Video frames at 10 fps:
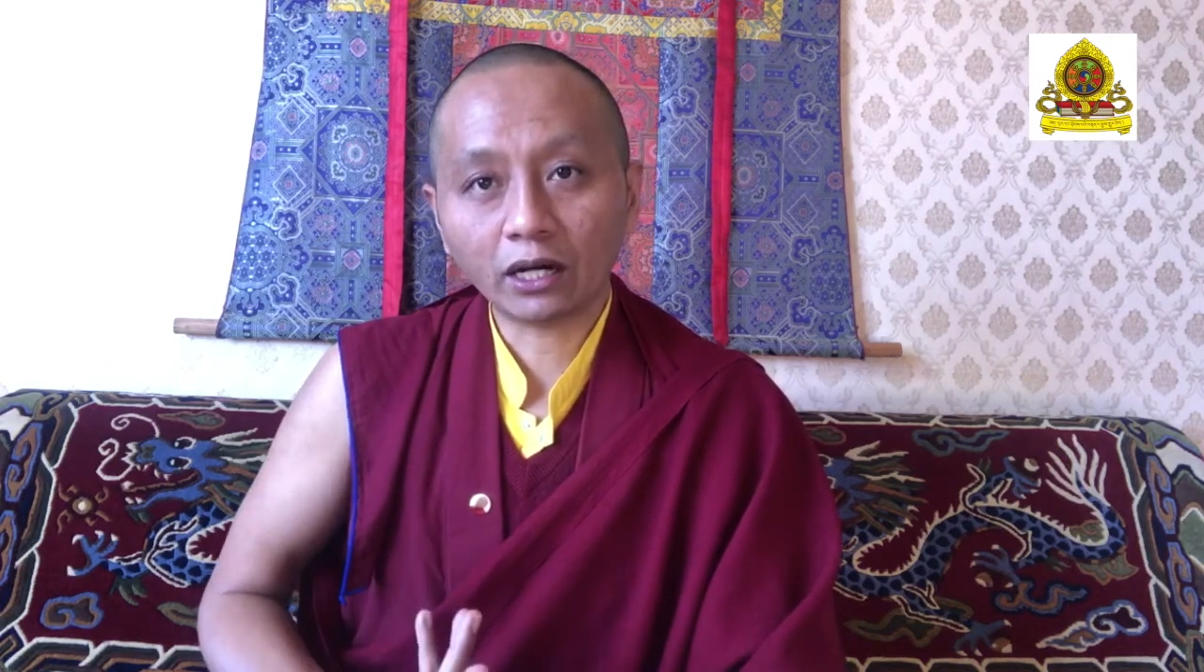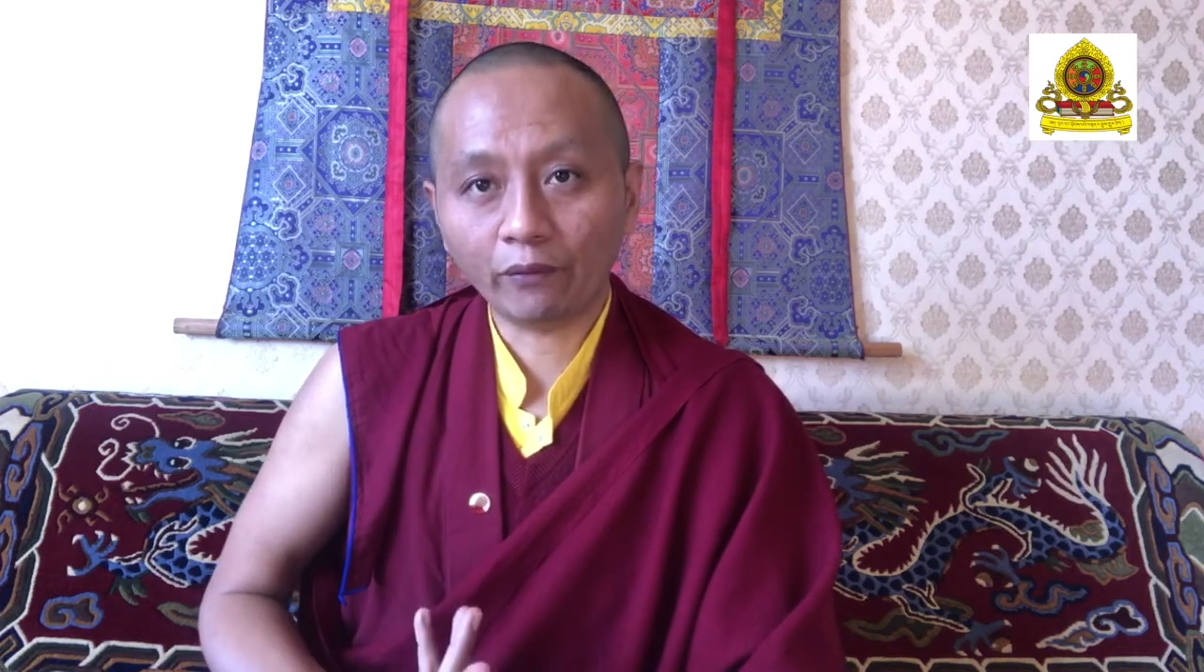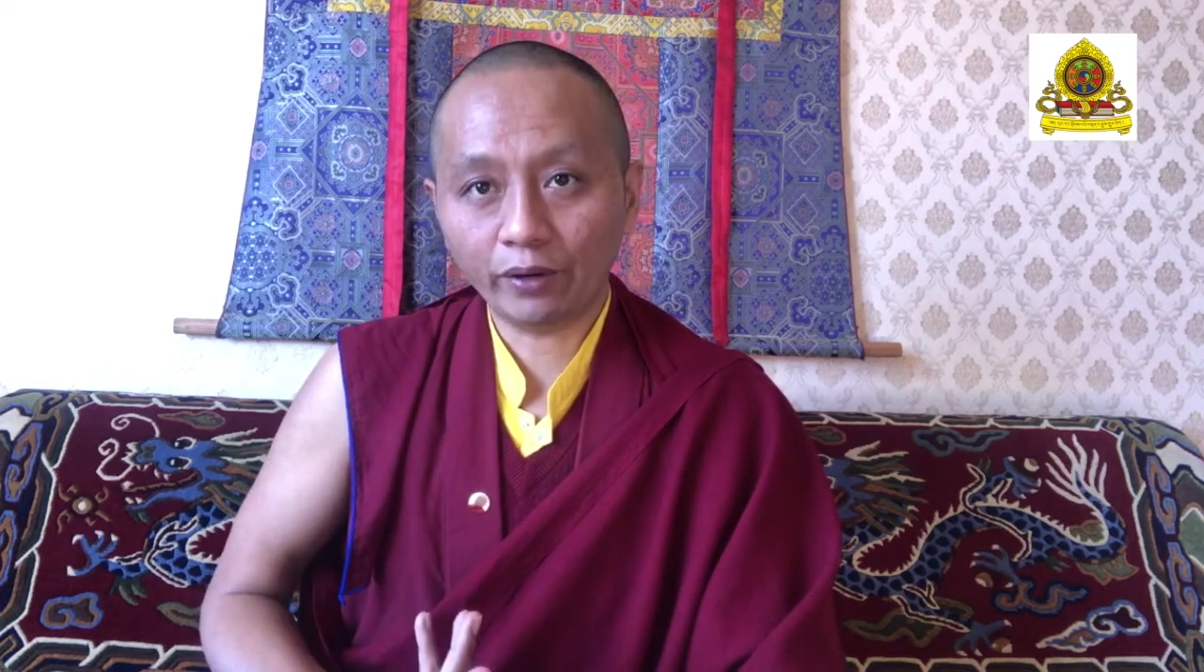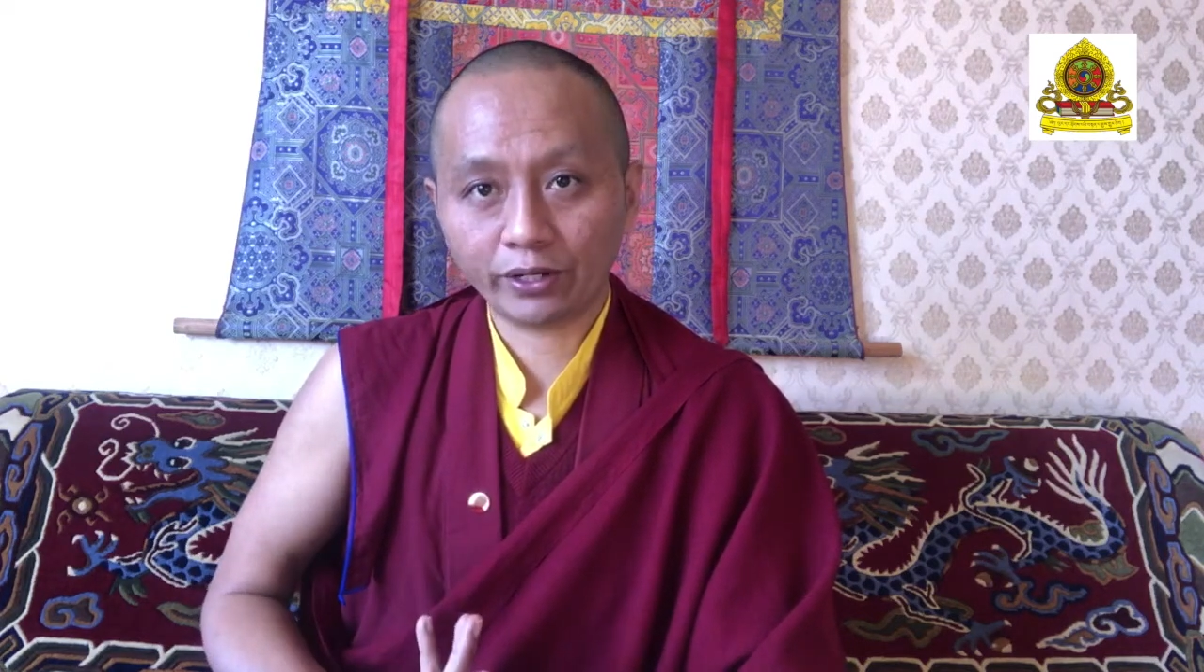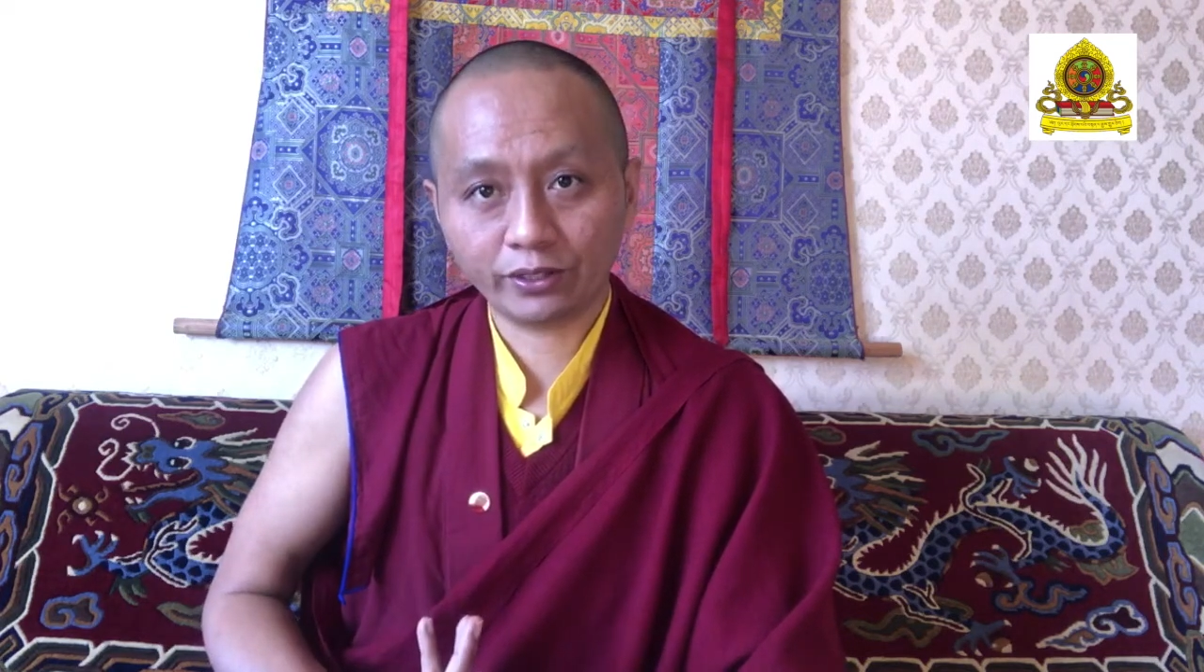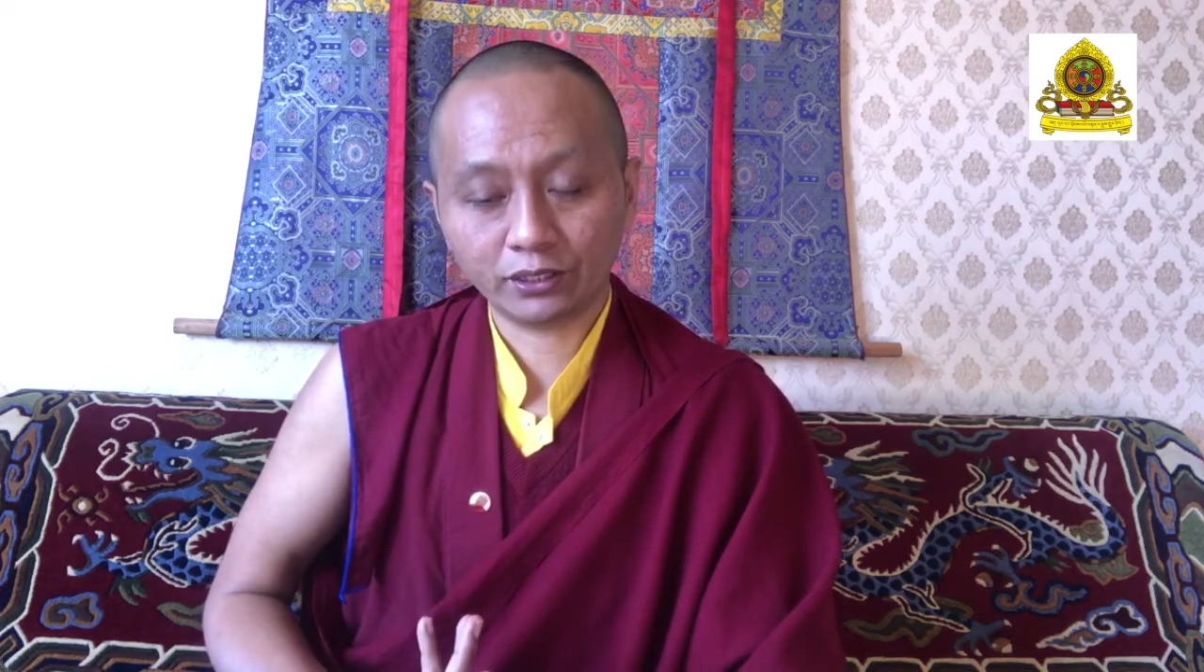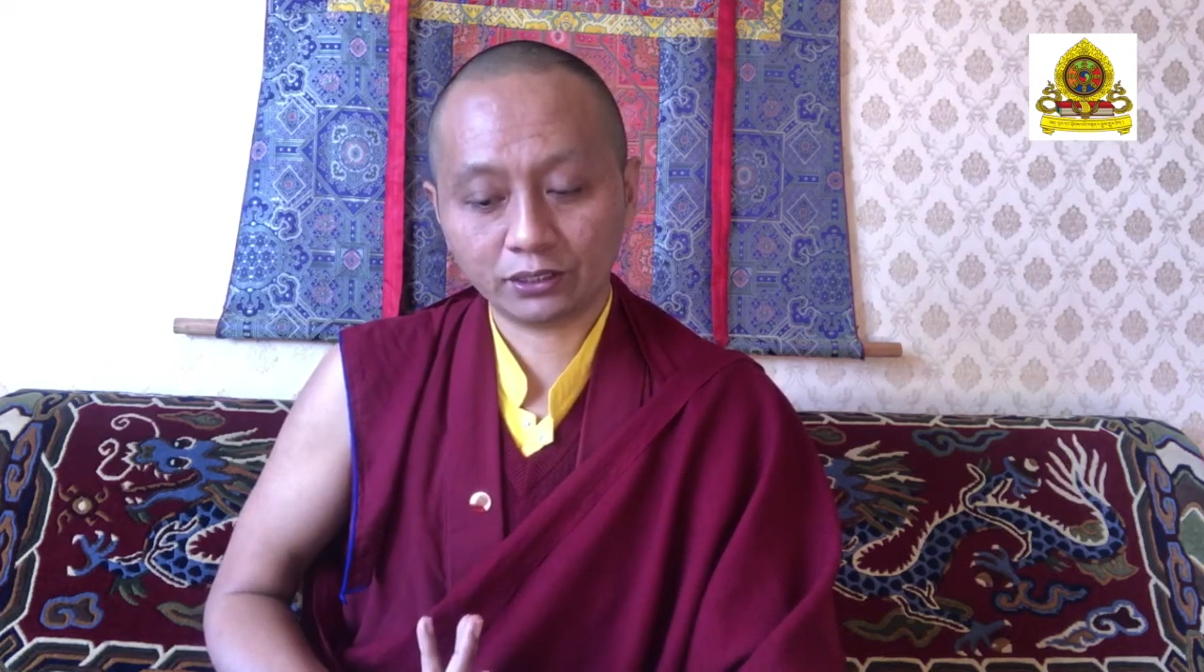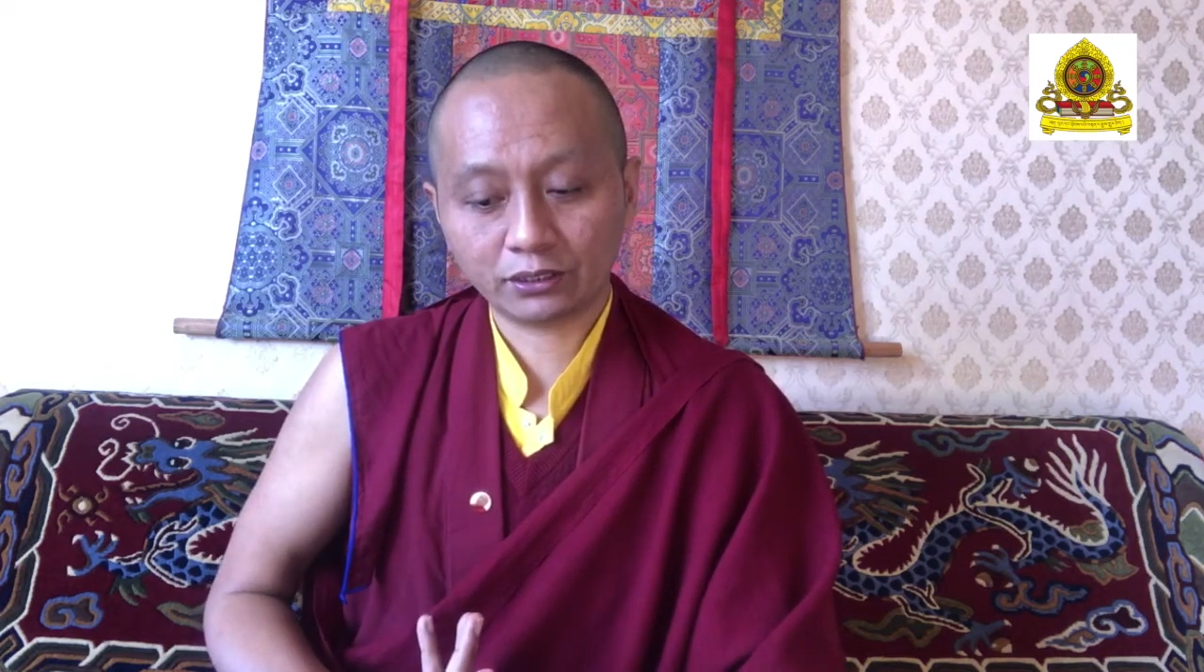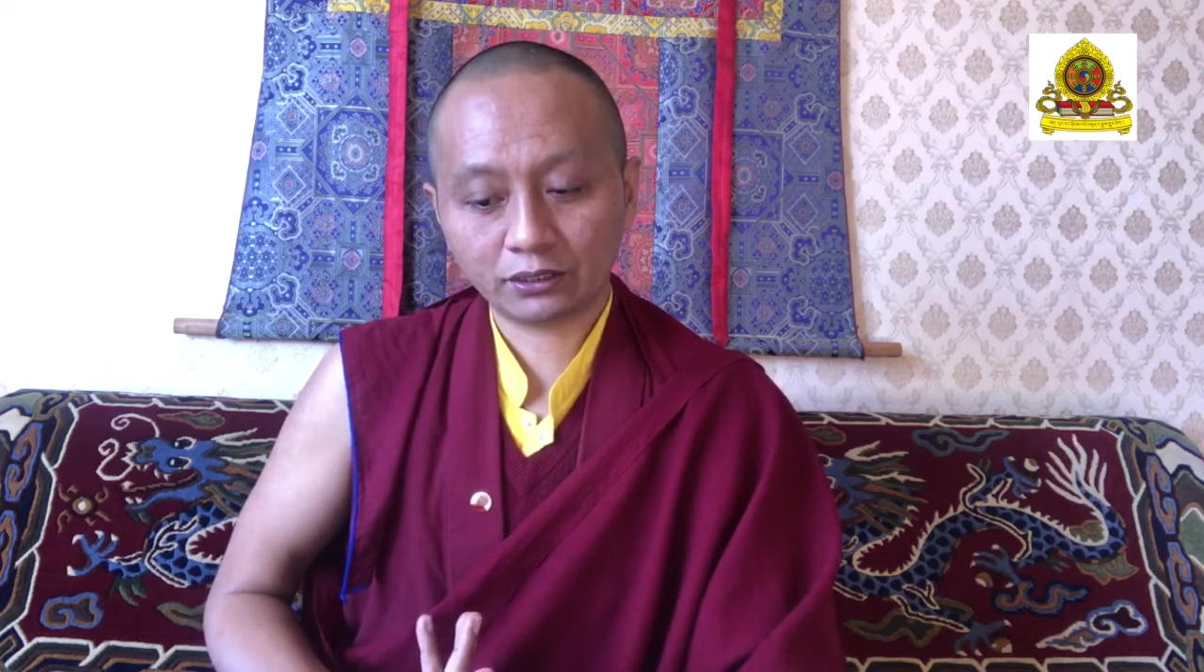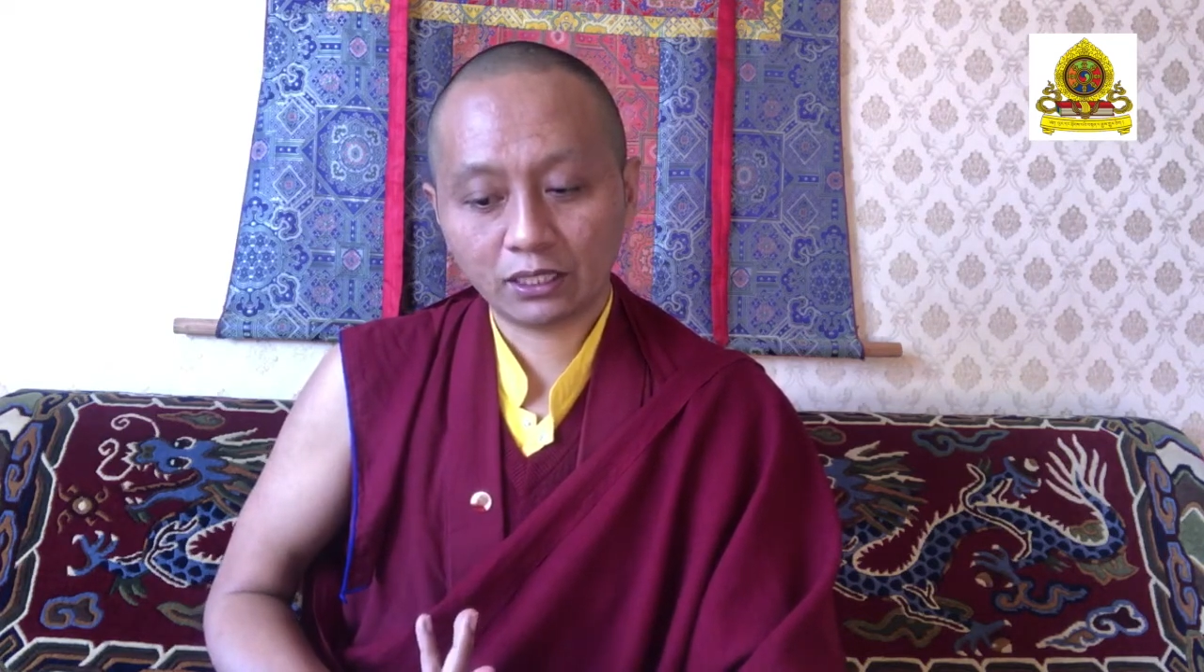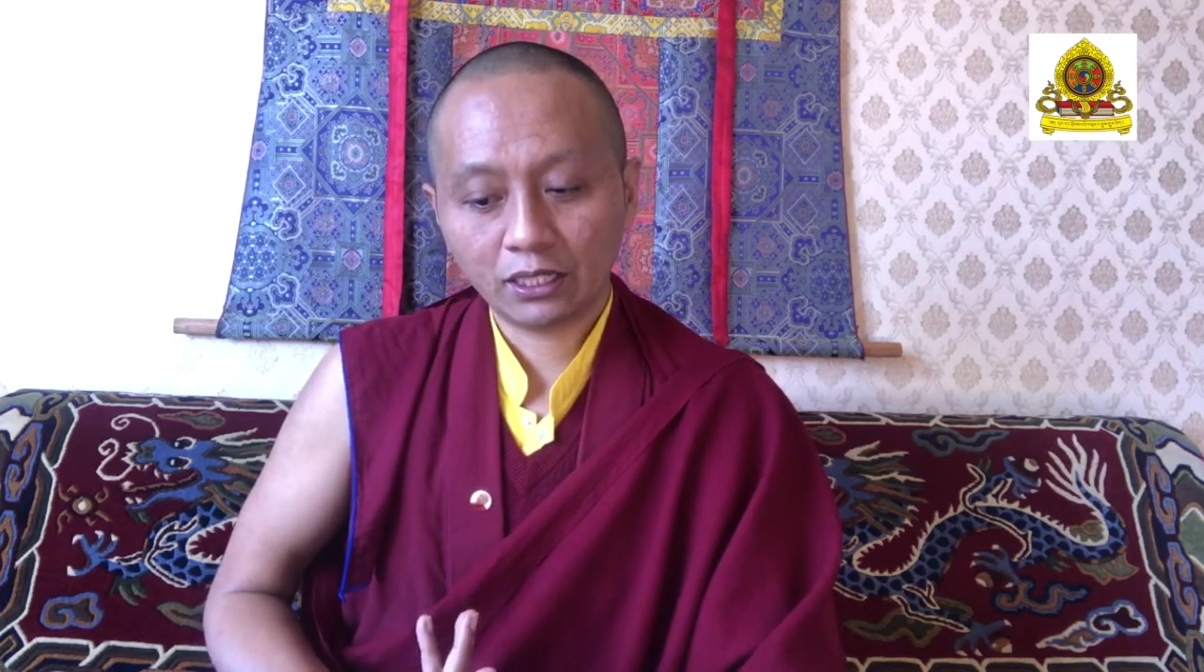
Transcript: awareness